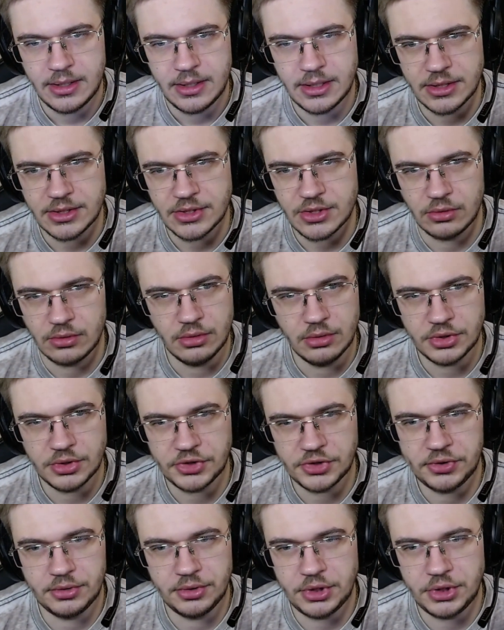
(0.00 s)
So long
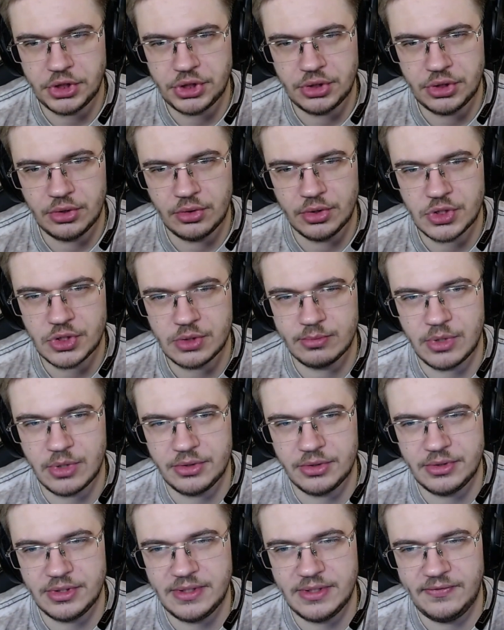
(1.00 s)
story short,
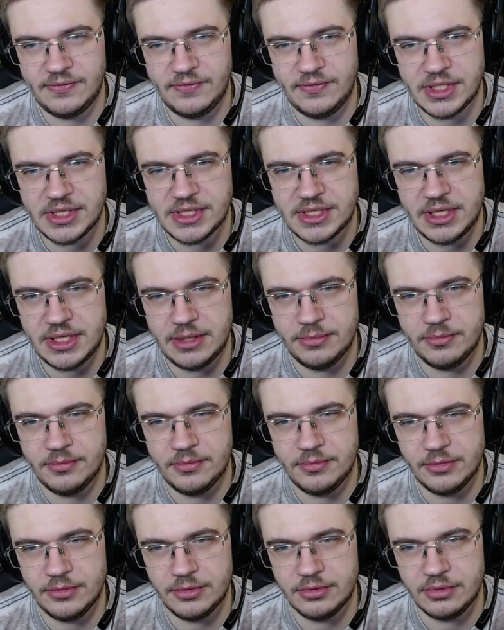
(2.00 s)
Subaru defeats him,
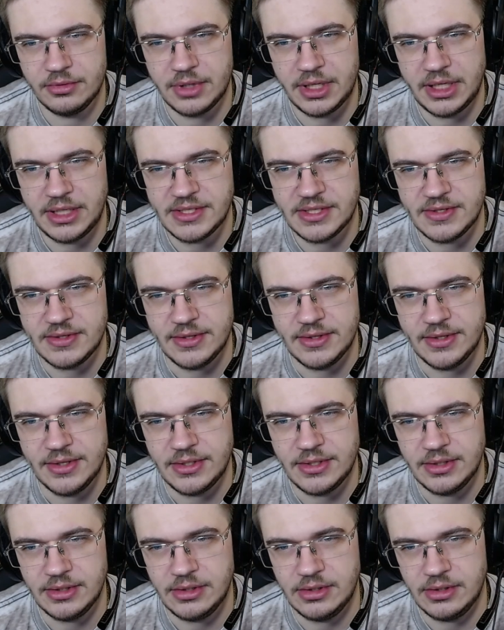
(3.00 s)
writes
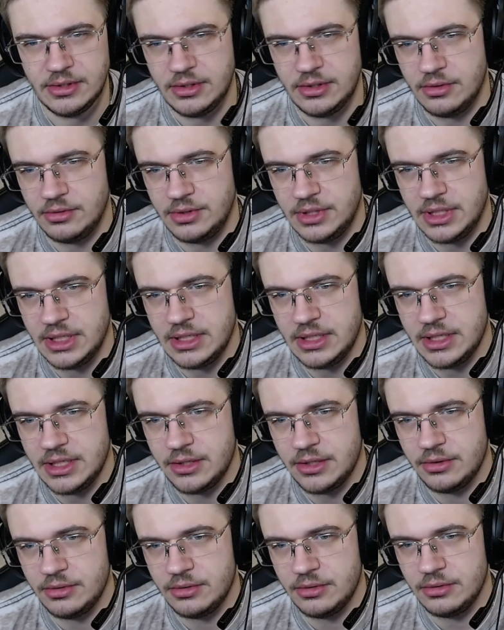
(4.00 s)
that you're dead
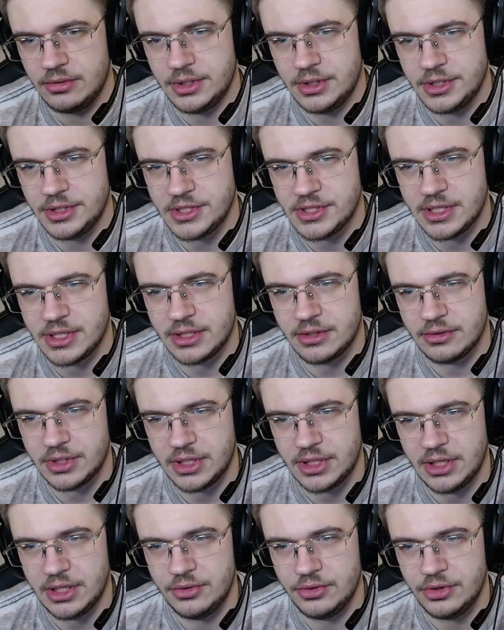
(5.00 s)
now, and he's like,
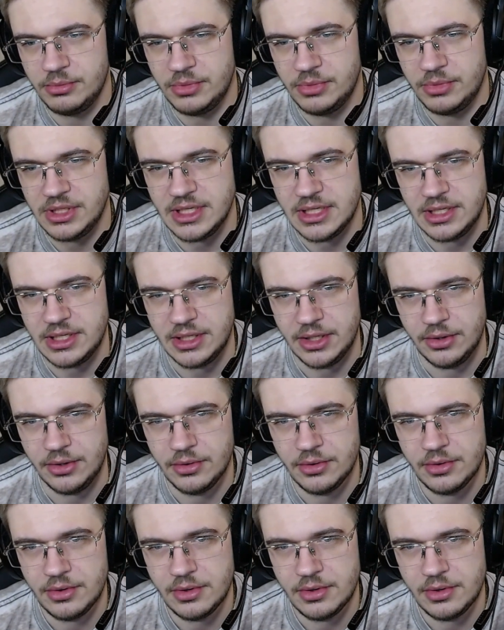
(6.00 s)
okay, gonna be dead now.